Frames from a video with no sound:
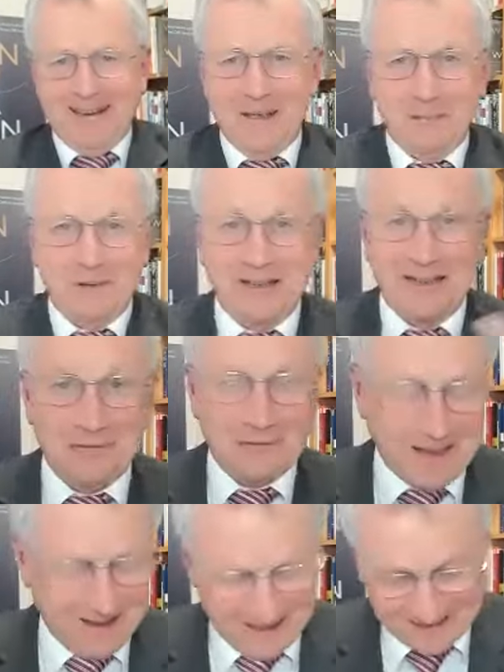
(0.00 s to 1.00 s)
Can you believe
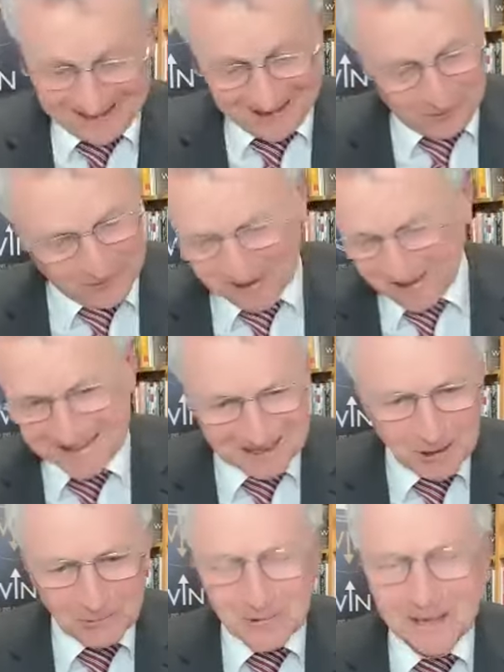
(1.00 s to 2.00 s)
that? I don't know
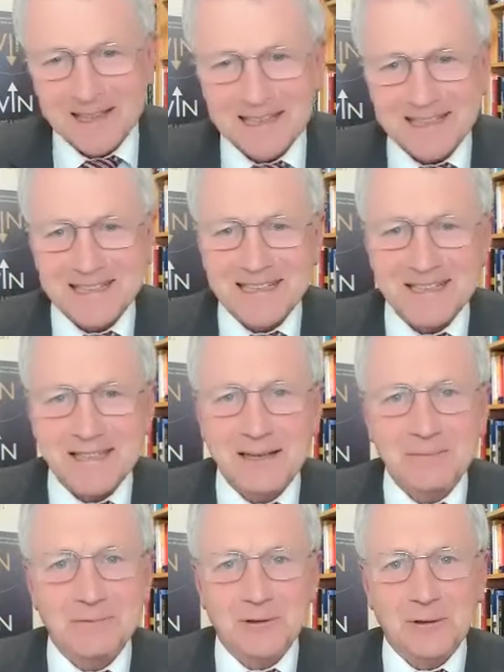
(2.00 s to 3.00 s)
where these things
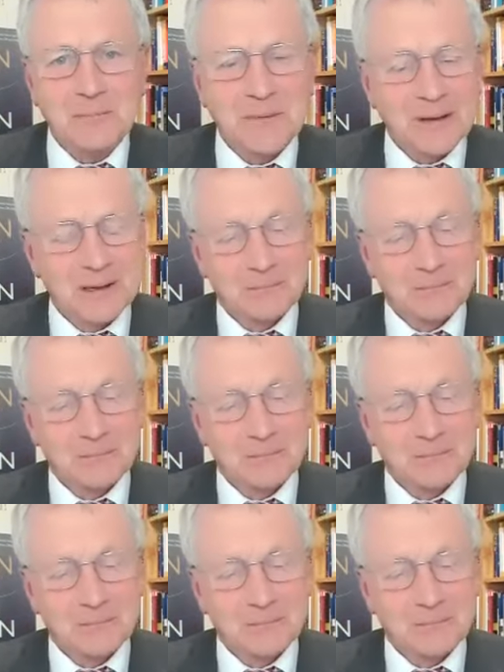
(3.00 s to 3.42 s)
come from,